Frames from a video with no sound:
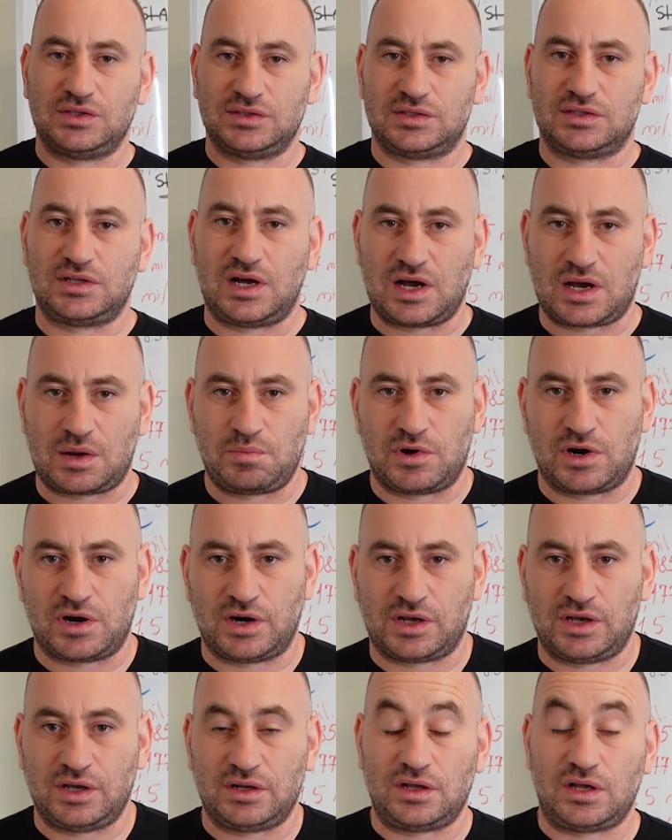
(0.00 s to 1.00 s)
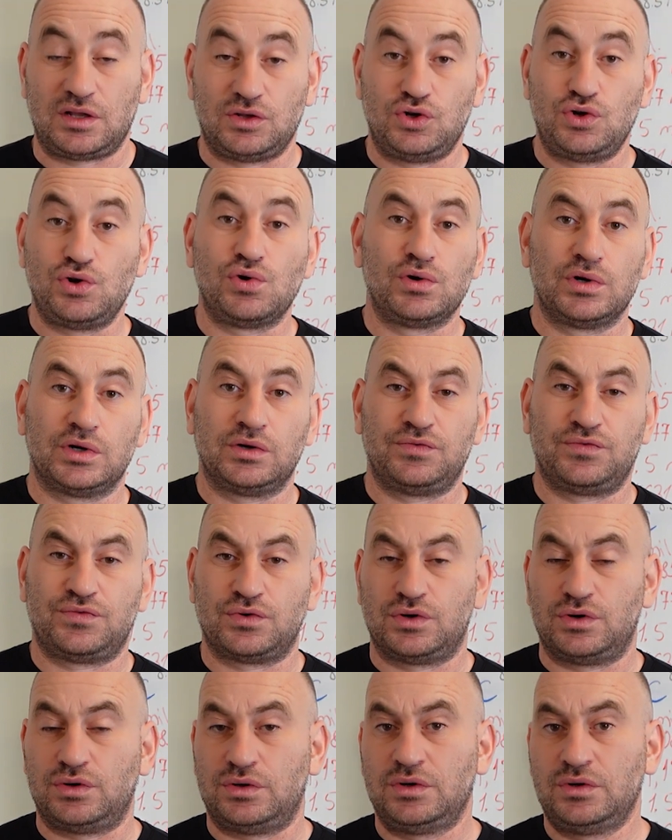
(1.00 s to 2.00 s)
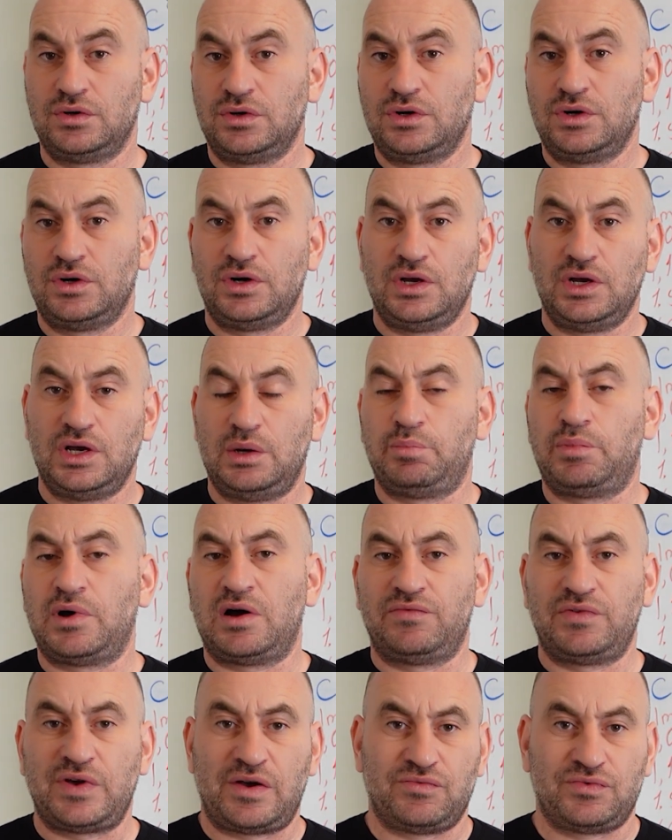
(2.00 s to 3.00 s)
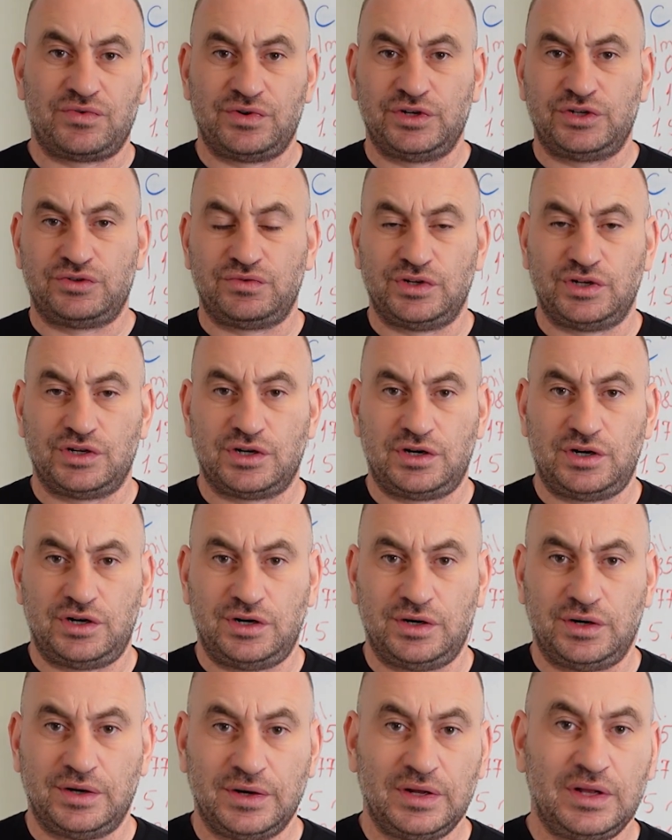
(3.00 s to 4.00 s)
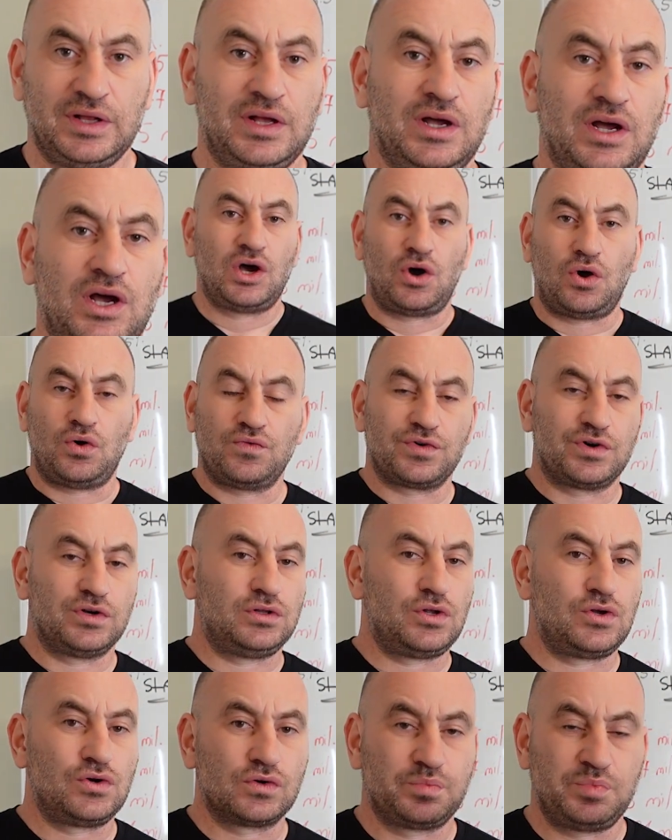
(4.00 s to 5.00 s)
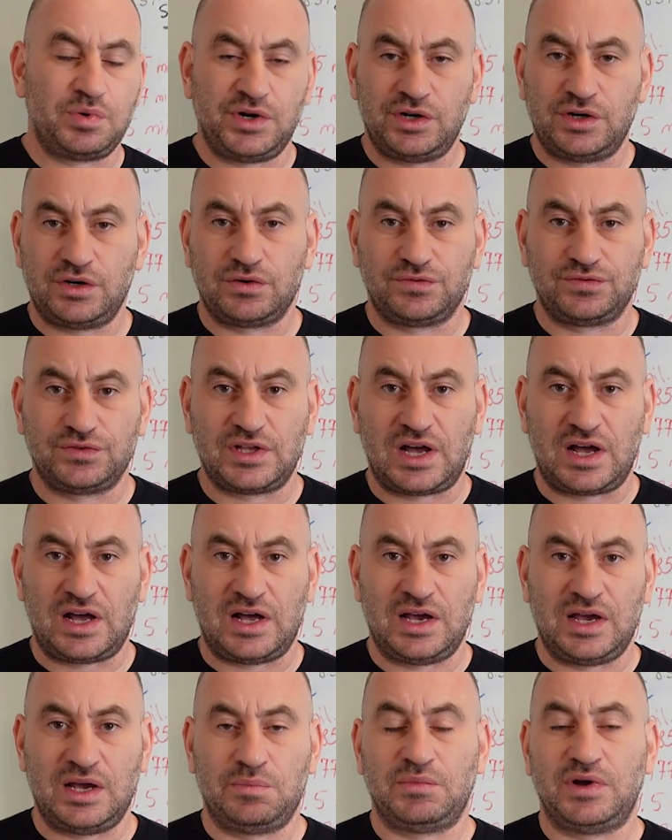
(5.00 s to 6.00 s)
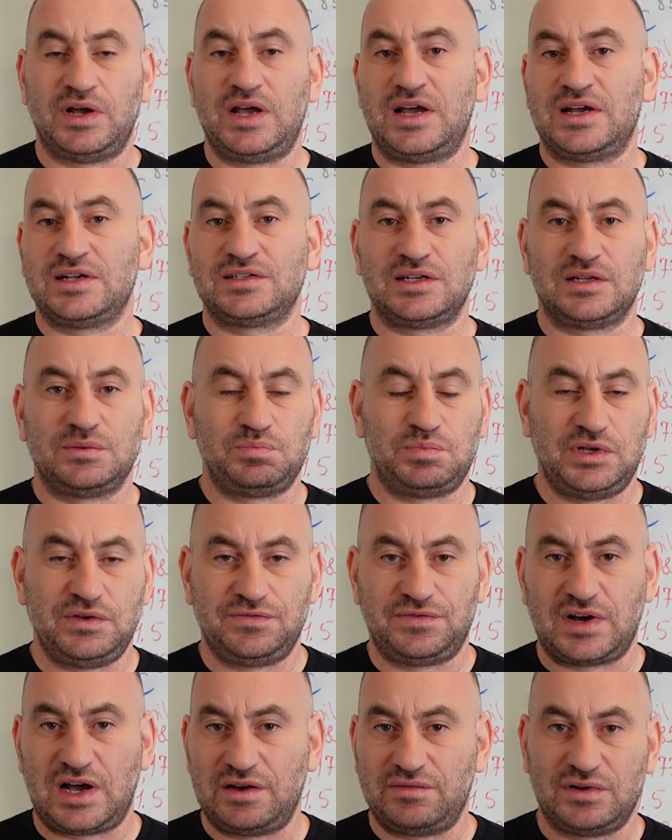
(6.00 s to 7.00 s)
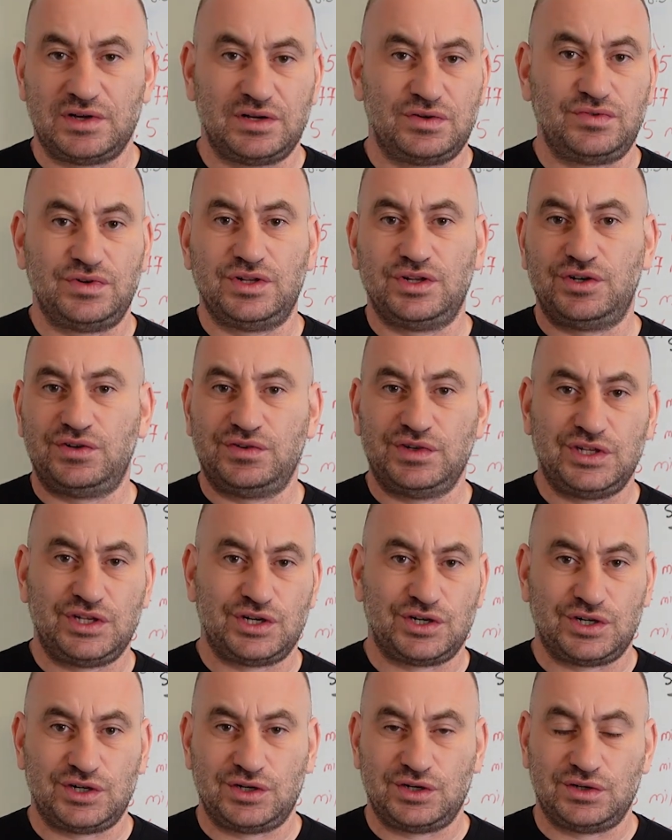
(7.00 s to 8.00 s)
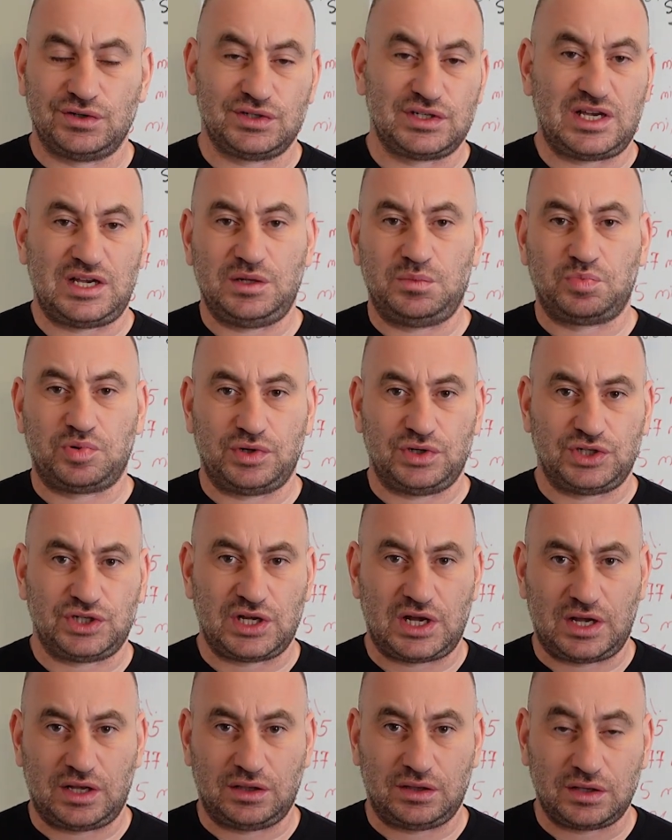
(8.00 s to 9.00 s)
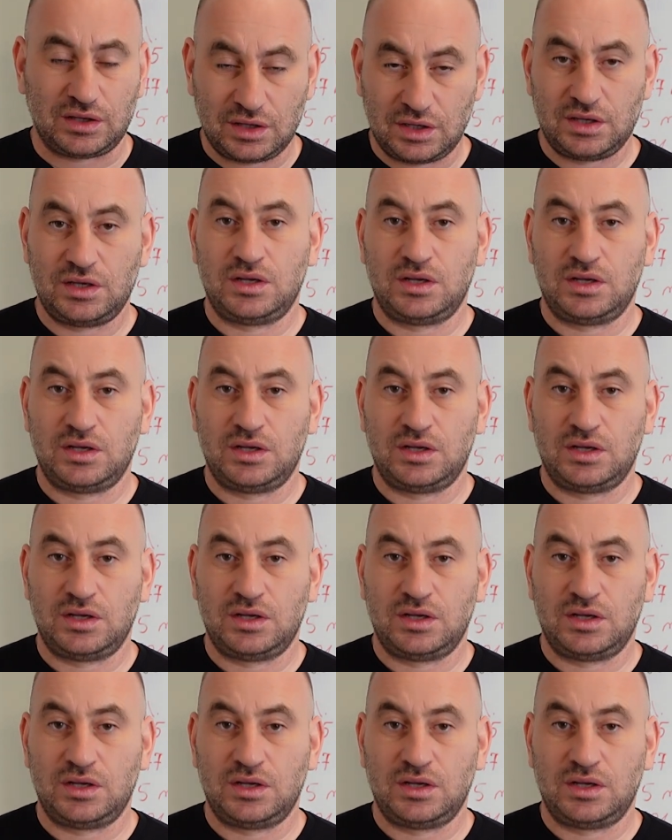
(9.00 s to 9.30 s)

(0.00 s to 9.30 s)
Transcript: in stock market and going for above average return. Over a long period of time, S&P 500 returns 8%.